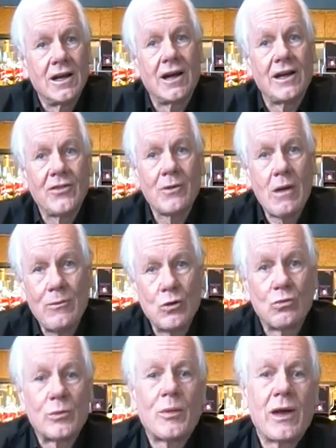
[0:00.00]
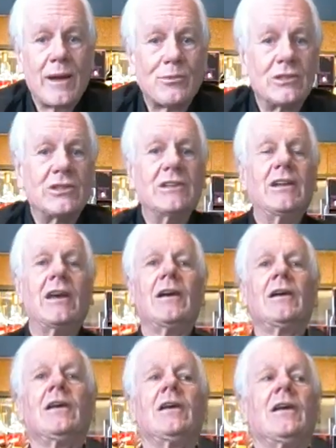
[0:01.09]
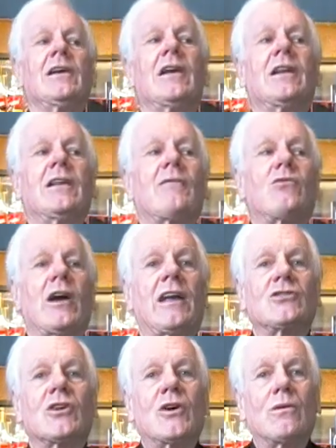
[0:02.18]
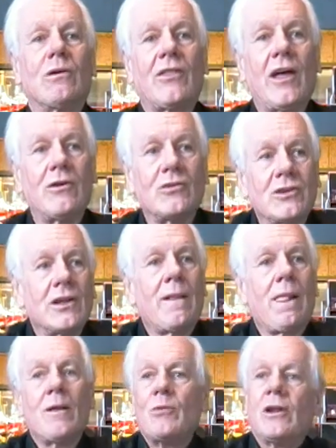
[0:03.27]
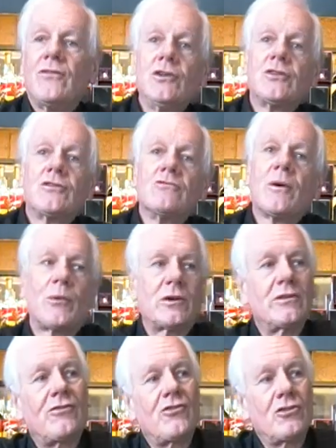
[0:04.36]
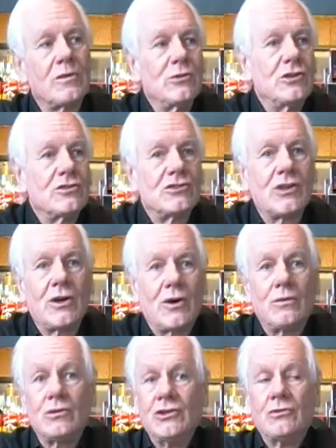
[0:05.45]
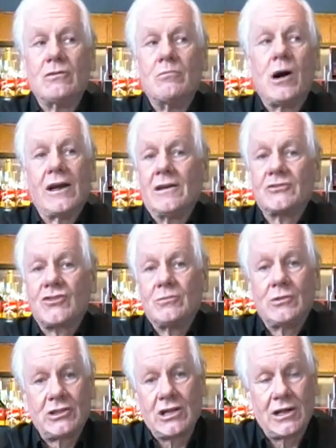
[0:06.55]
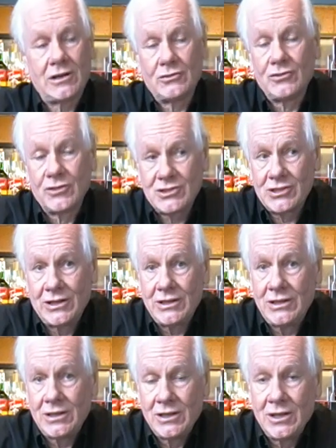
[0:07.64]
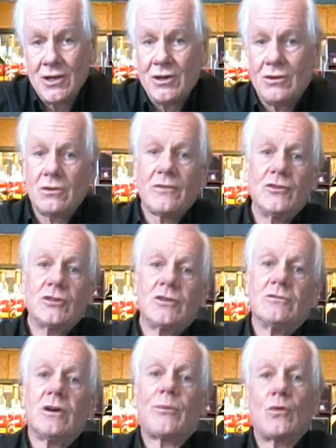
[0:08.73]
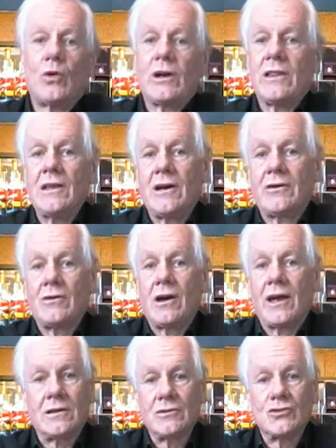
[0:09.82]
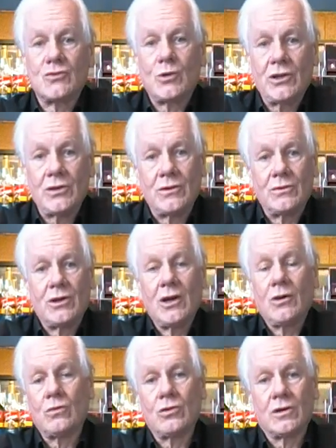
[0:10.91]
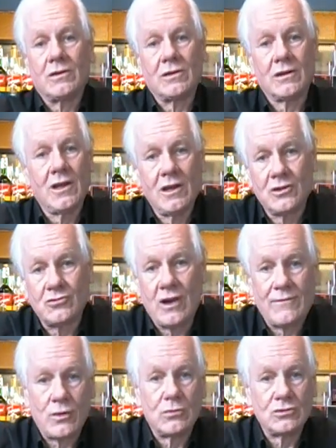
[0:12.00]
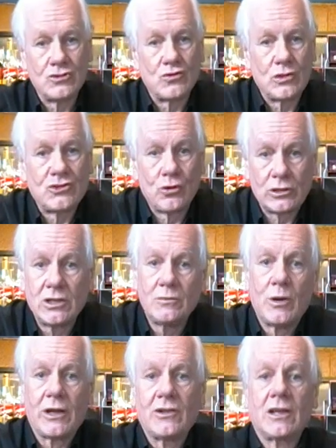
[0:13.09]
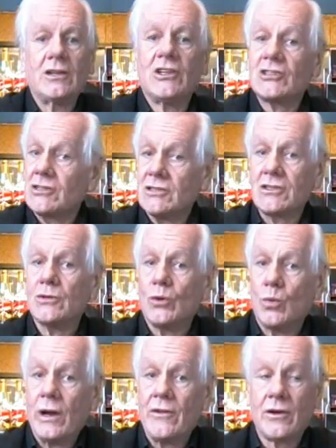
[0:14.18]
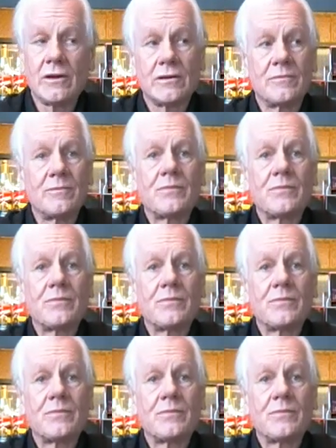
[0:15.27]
I think maybe we're pampered today and never have to go without. But if you grew up on a farm years ago when you were miles from a town or a city, or if you grew up on one of the other islands where travel was restricted by the conditions of the weather,